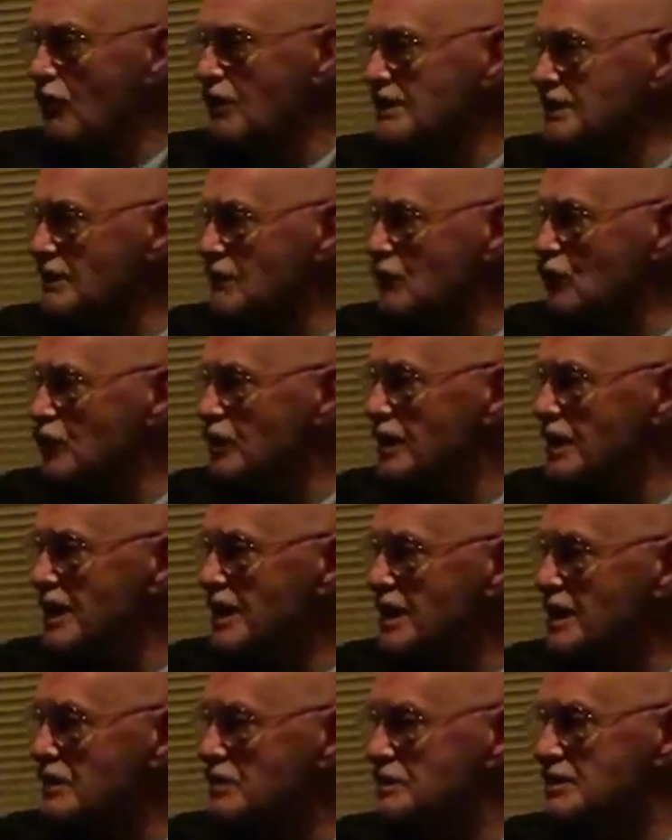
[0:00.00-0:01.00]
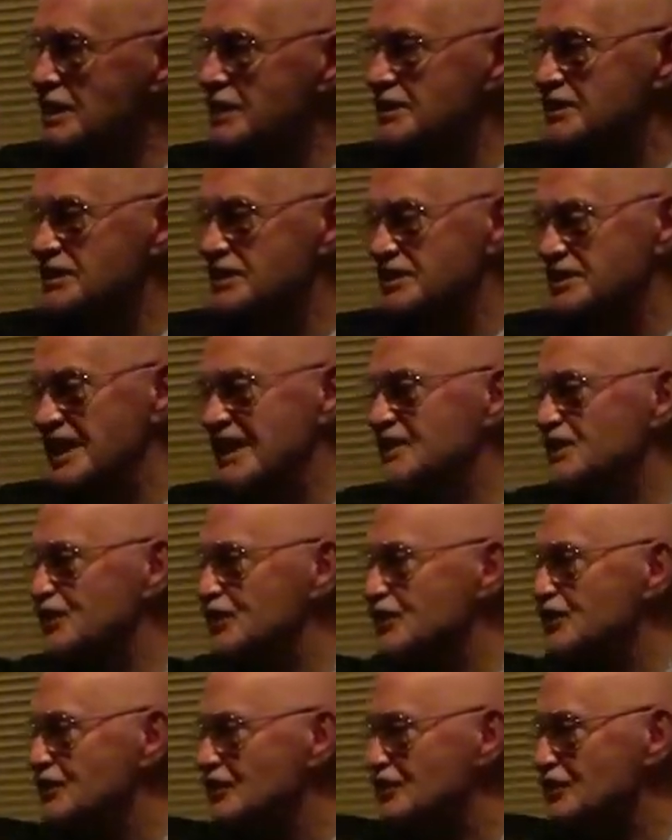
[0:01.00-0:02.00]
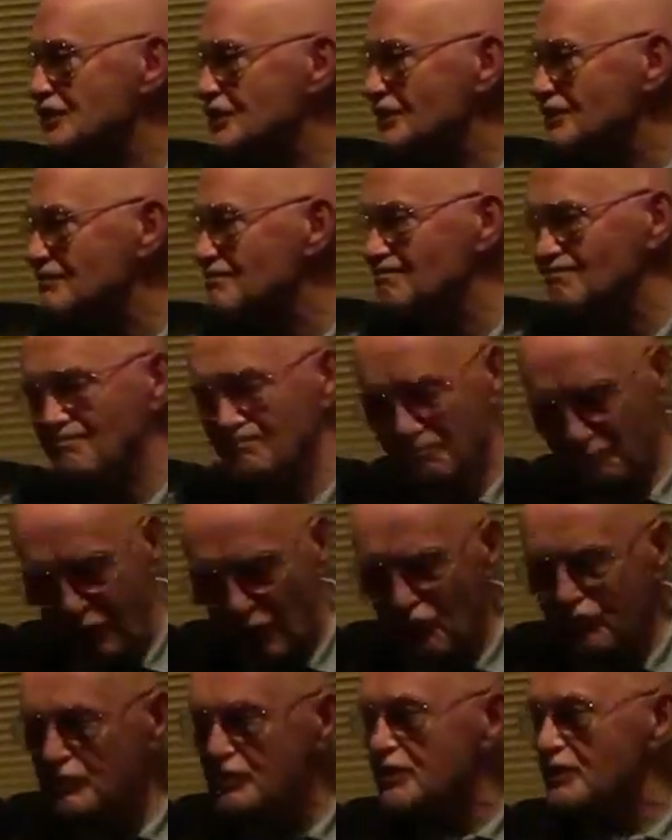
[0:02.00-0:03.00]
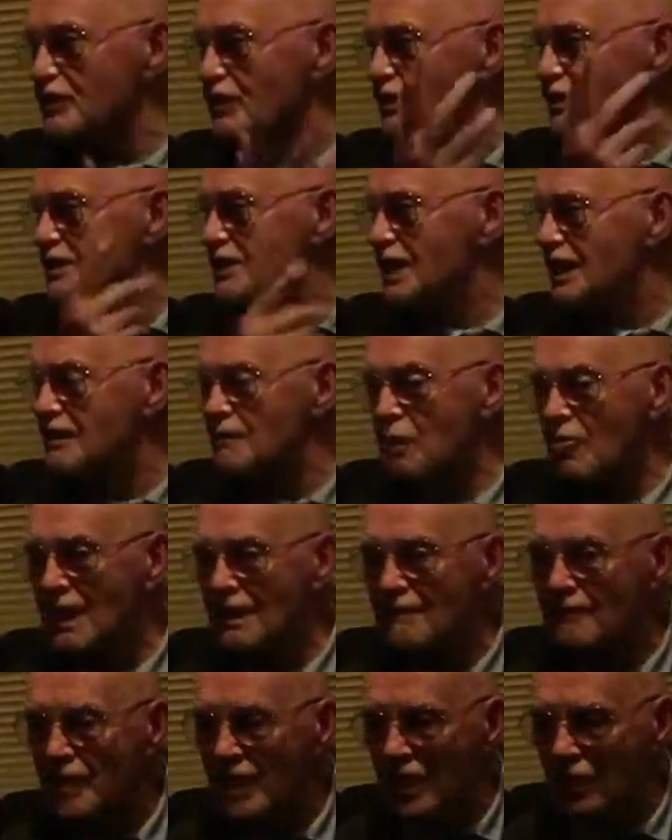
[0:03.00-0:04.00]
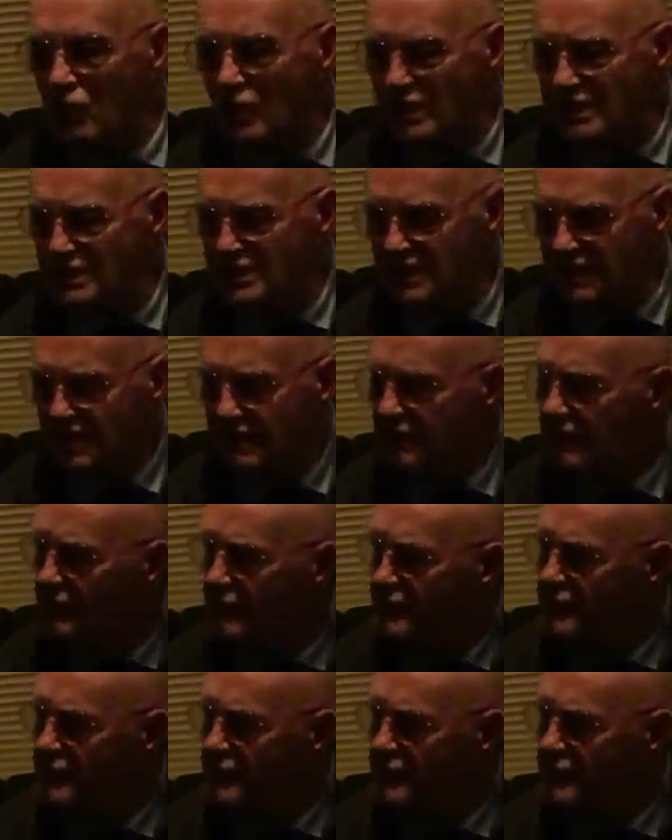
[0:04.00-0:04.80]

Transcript: well, let's have a look in here, because they had Stetsons and boots and all kind. Went in.